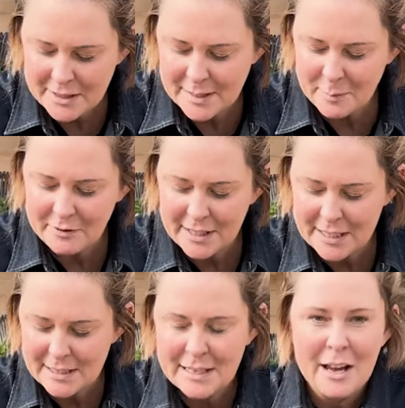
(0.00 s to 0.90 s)
some of
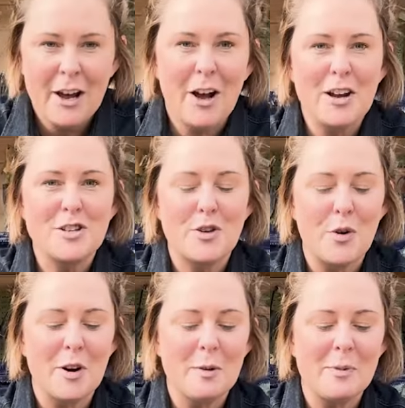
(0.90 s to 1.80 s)
these
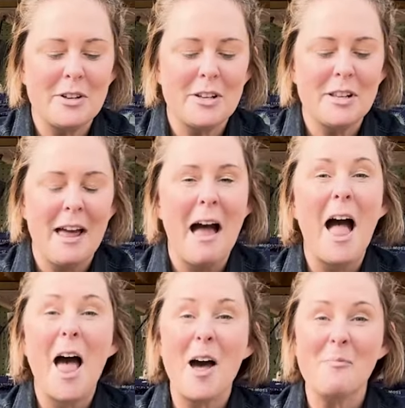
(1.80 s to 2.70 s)
adorable
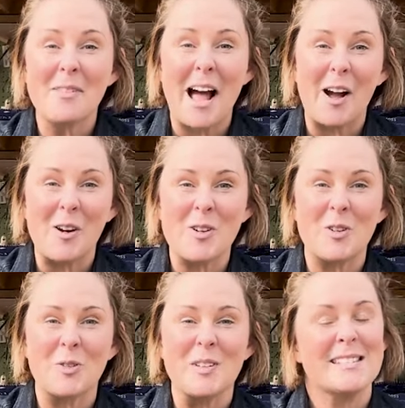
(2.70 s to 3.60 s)
hemlock
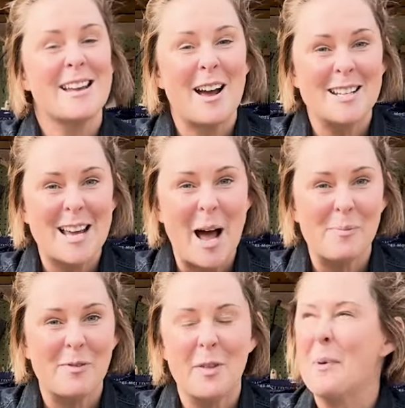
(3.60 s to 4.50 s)
cones on top of the